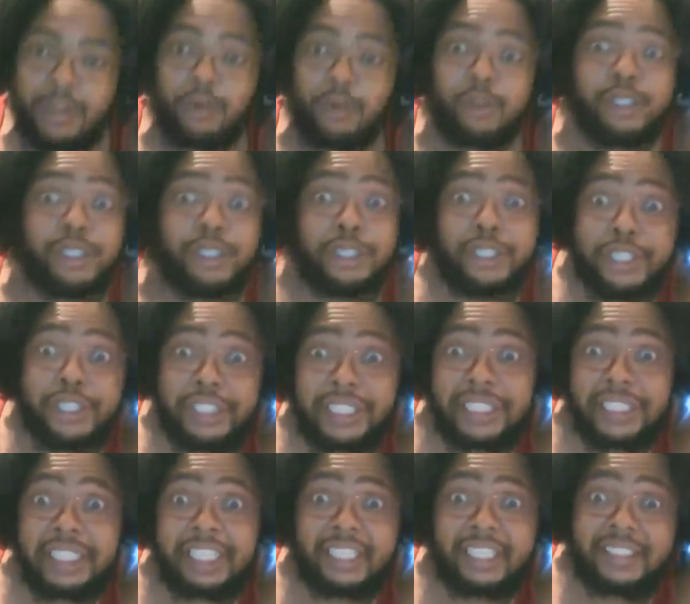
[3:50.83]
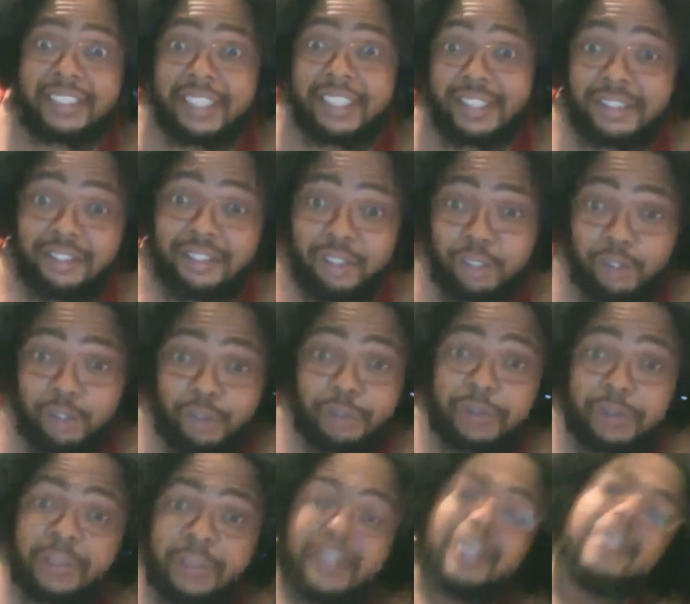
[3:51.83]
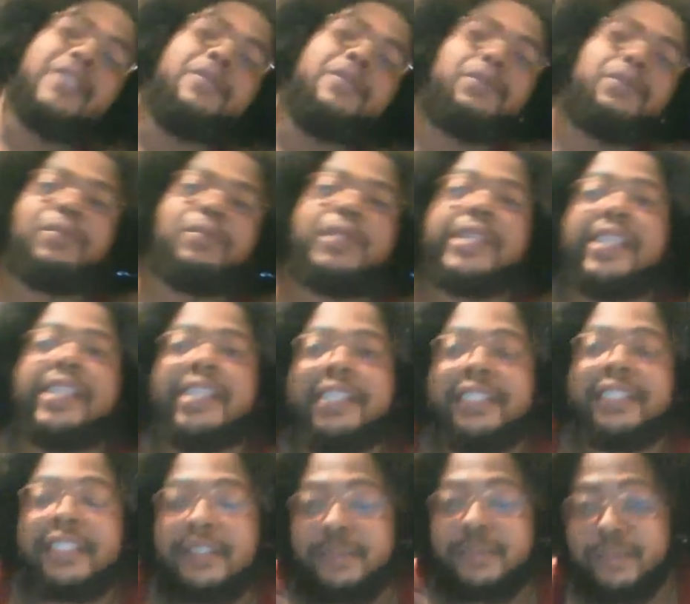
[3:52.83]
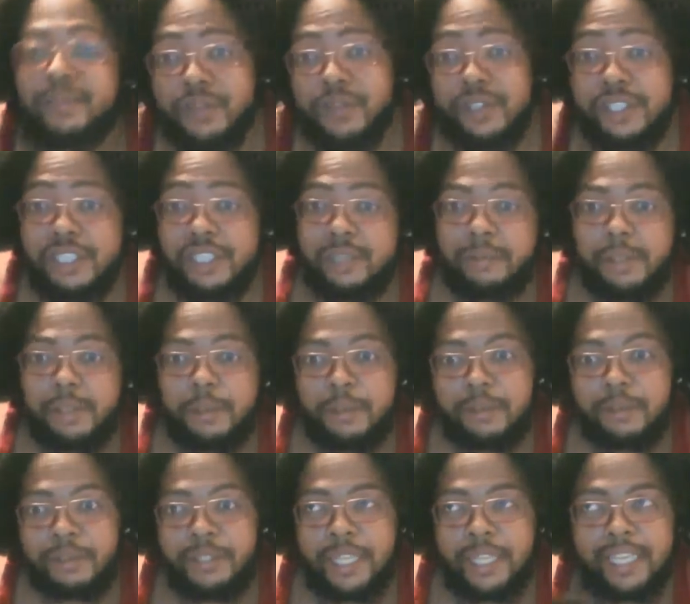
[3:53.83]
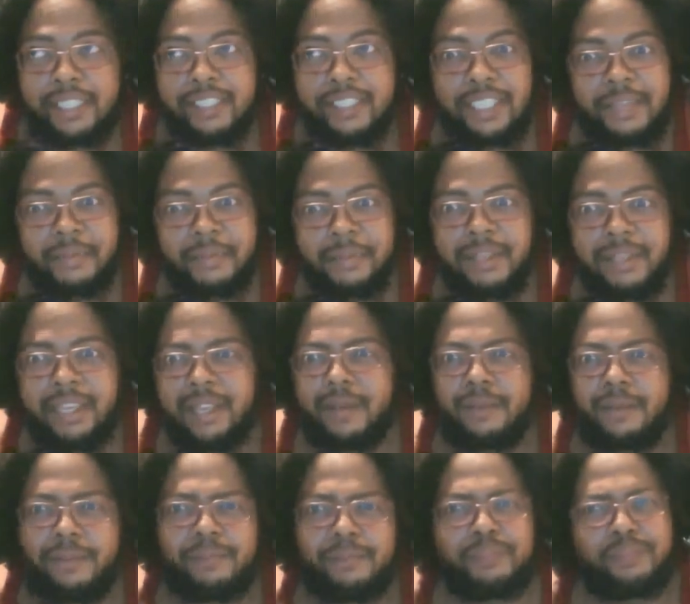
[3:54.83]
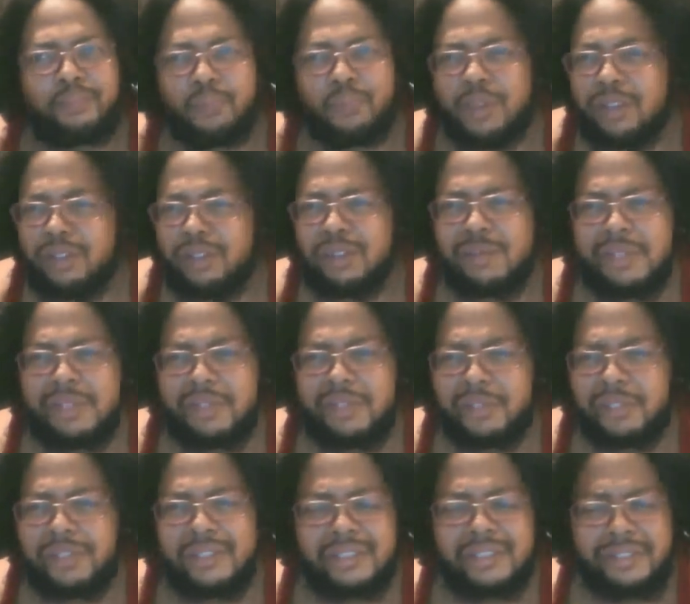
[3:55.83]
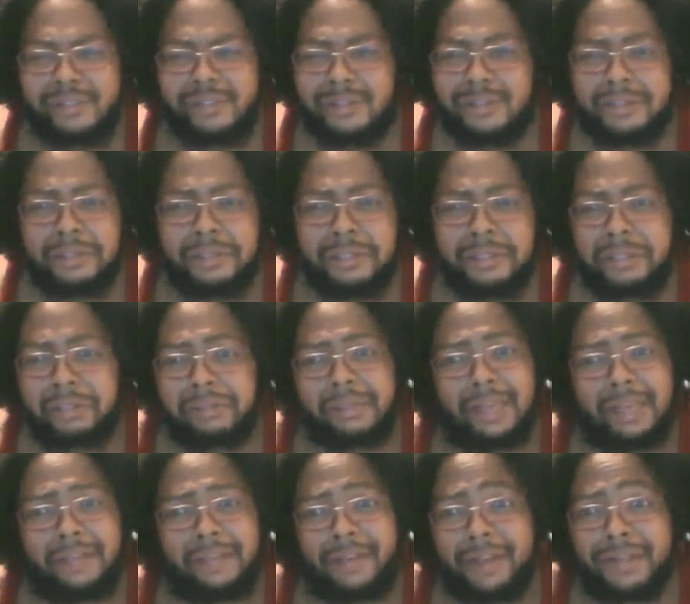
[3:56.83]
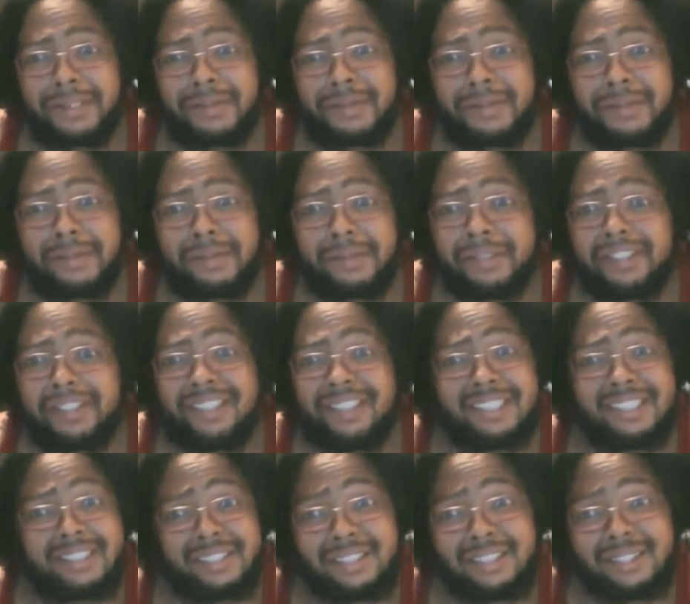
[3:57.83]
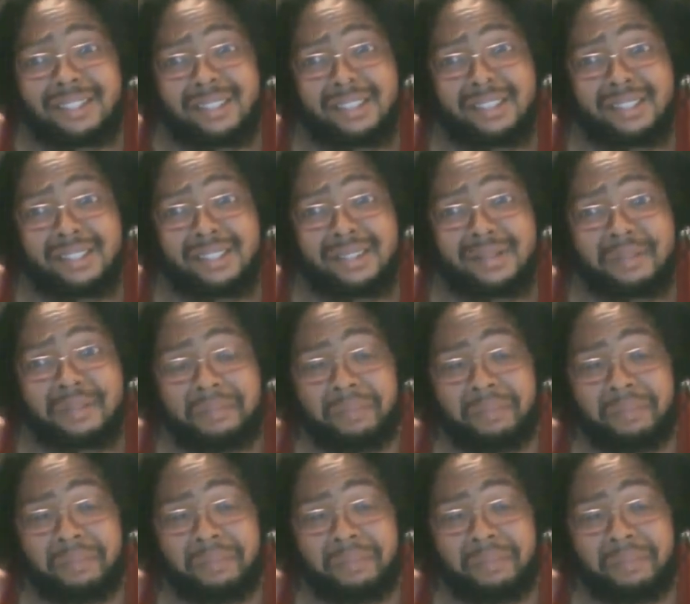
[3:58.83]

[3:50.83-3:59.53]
which is a good thing to do. Because for some people, like say me, too much orange juice, you know, you have acid reflux and that's not sexy.